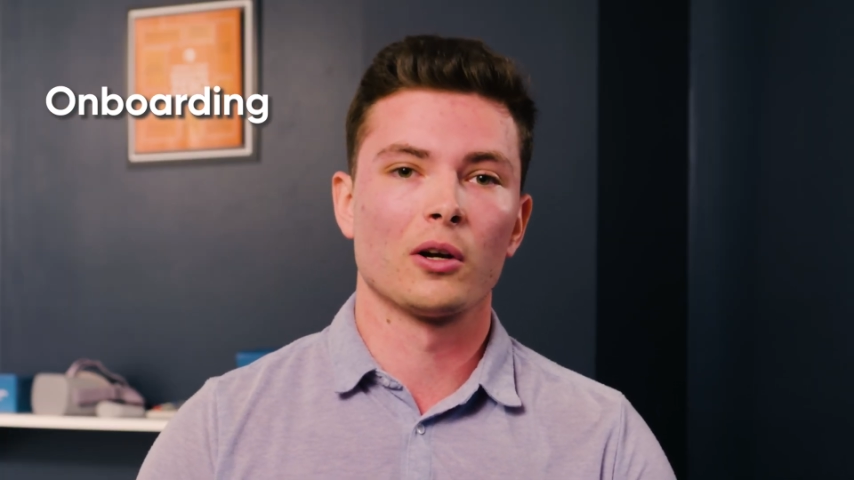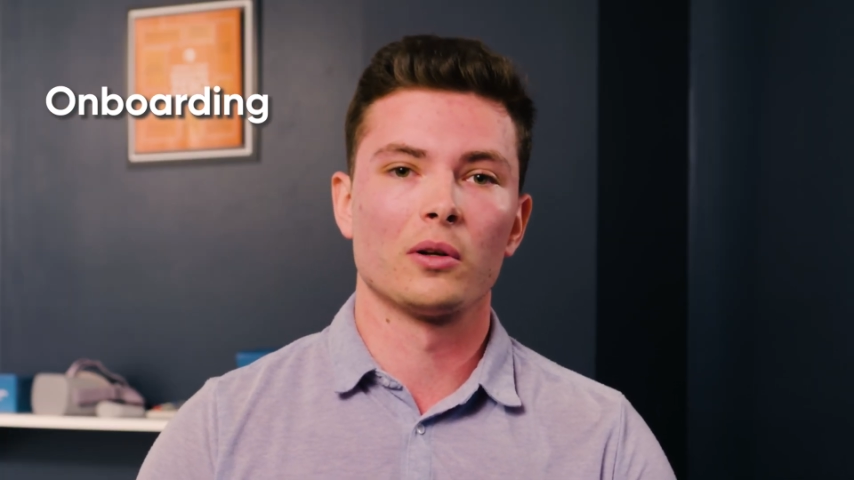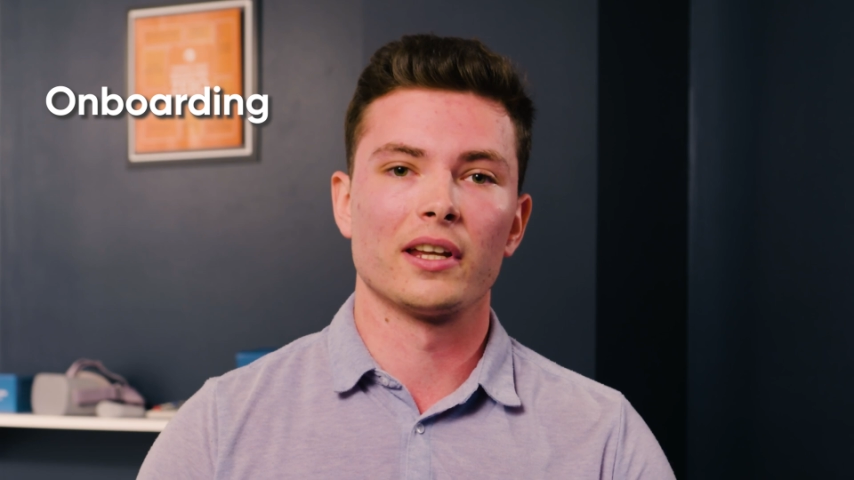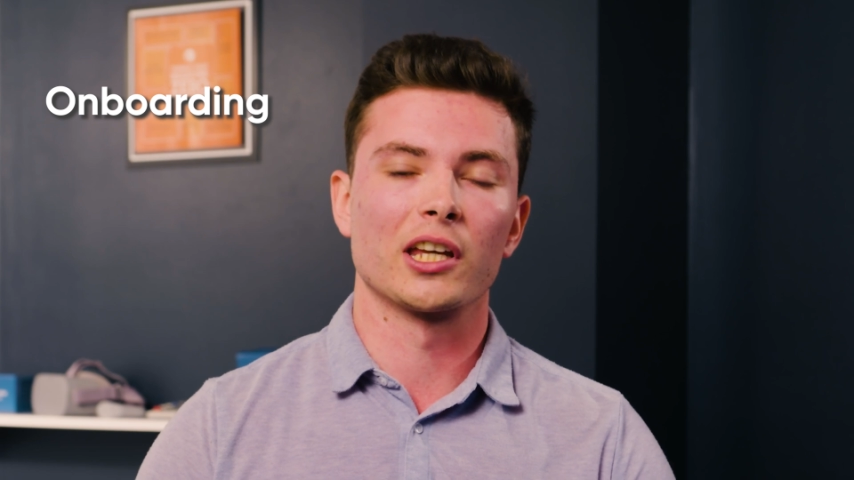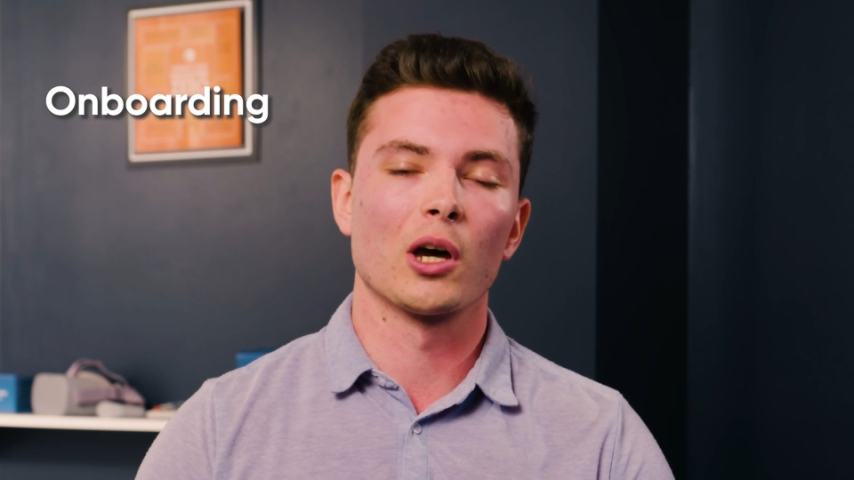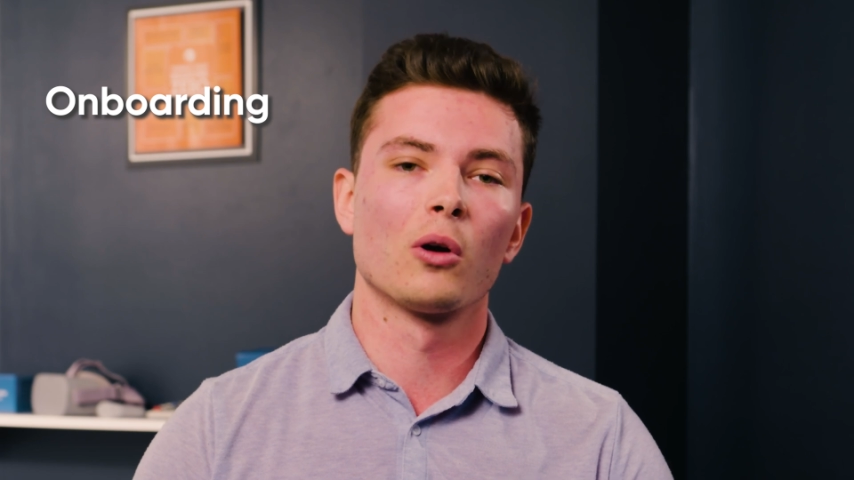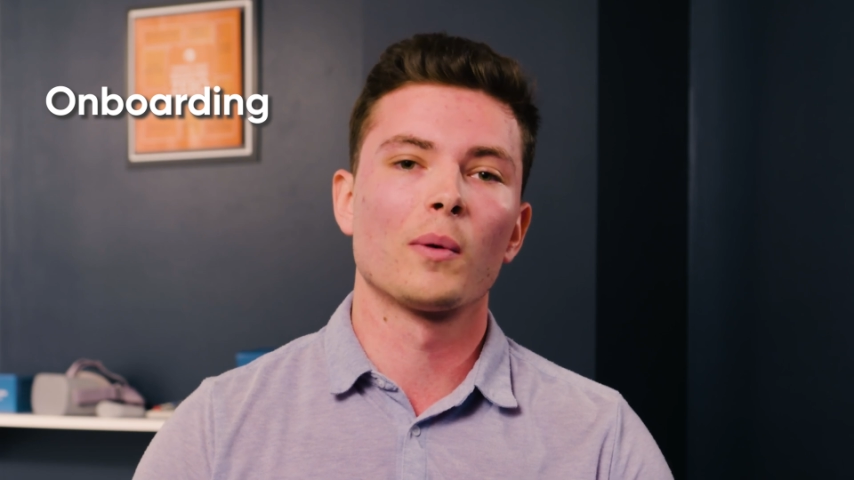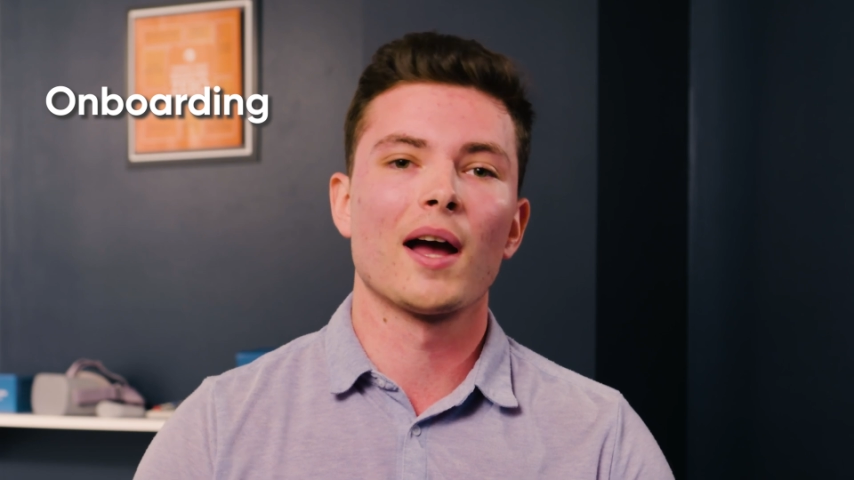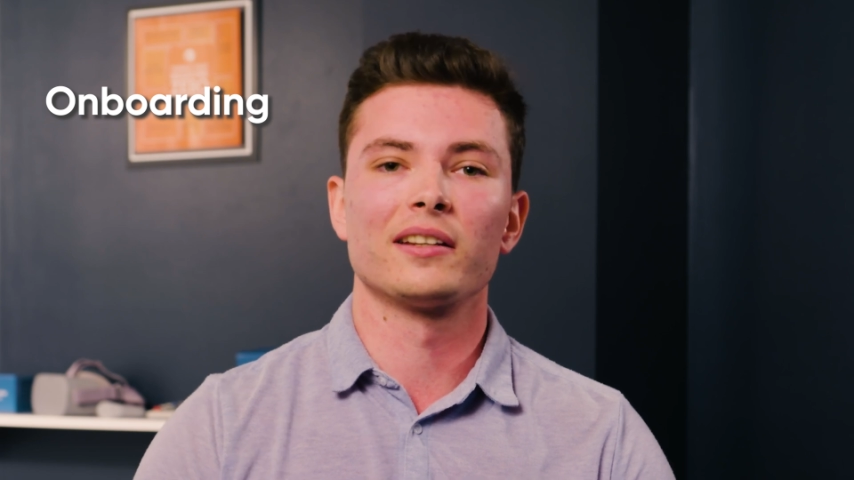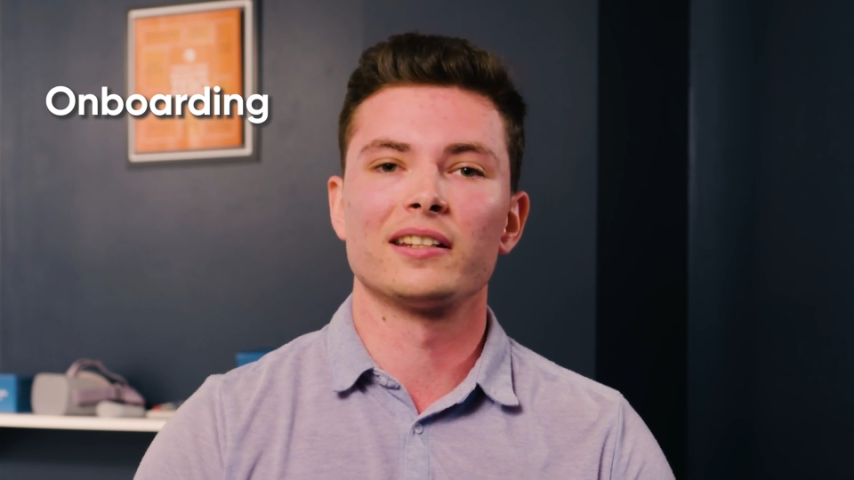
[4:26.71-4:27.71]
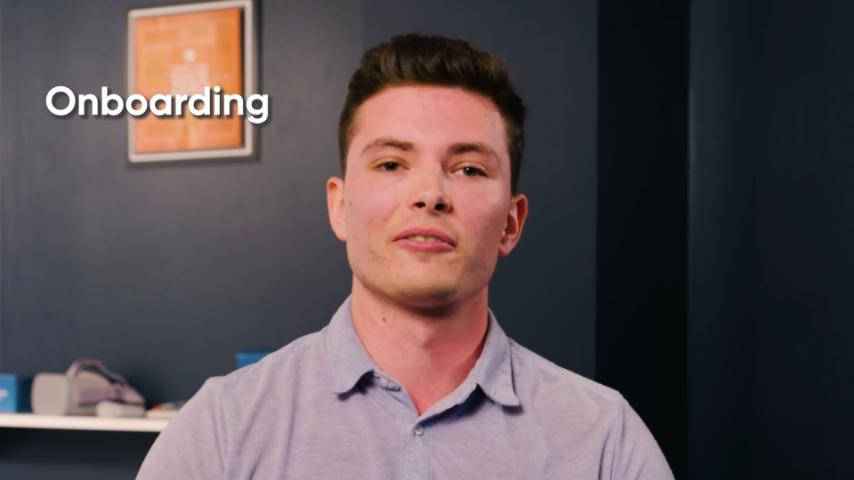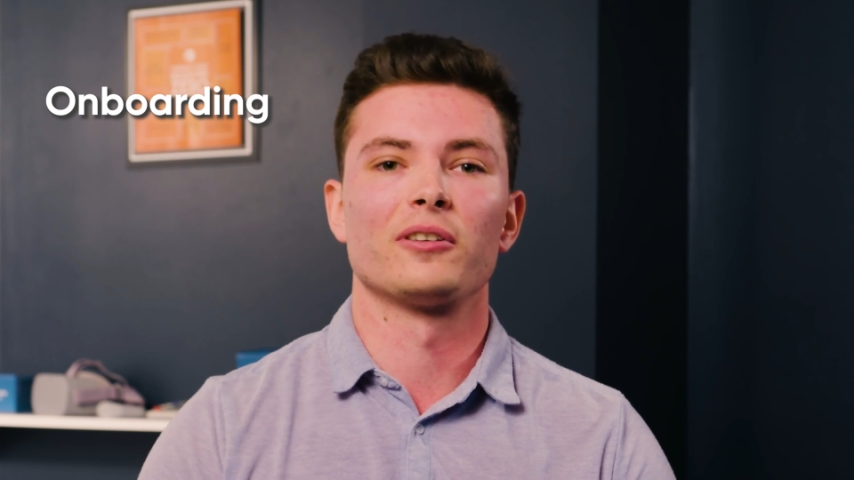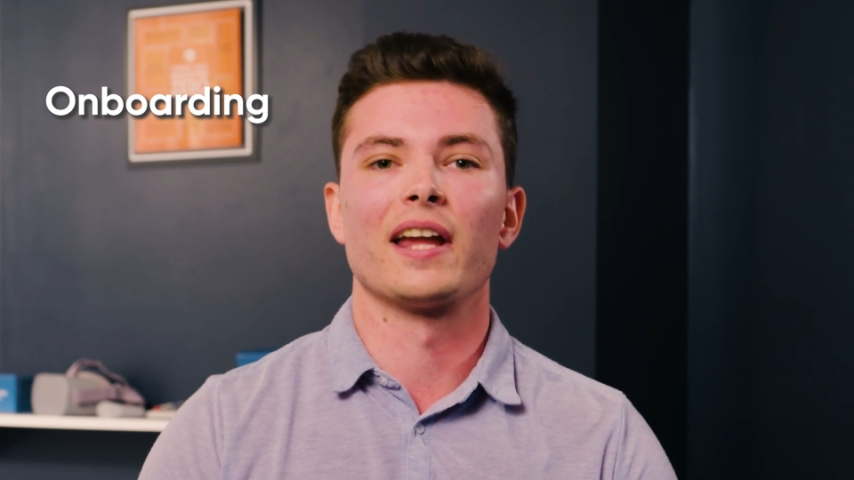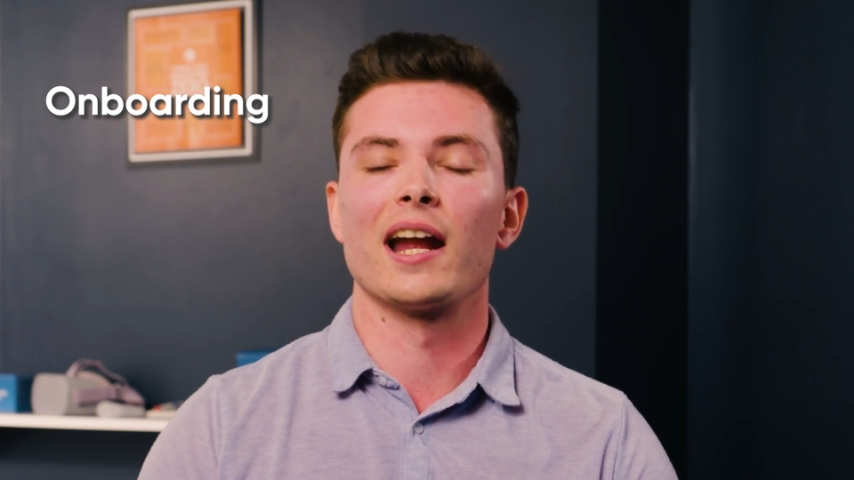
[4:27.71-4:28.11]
code and go around to different